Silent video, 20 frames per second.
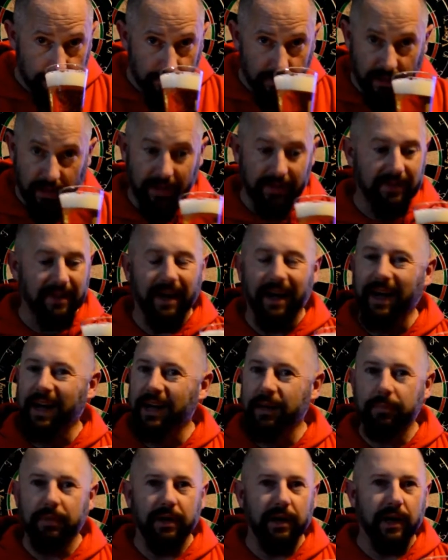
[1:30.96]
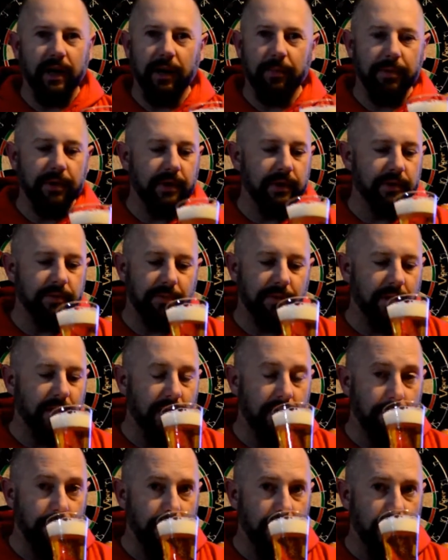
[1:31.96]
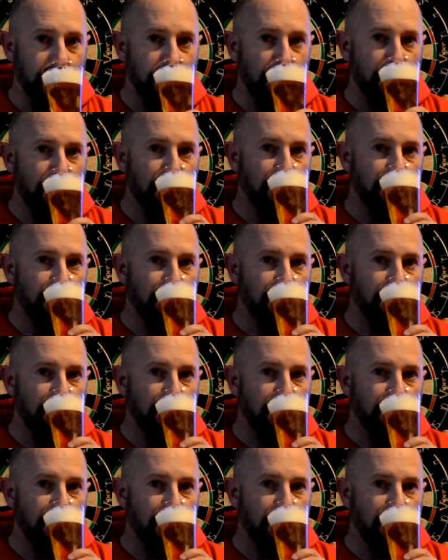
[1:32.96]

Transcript: Yeah, tiny bit of hoppiness, but not bad.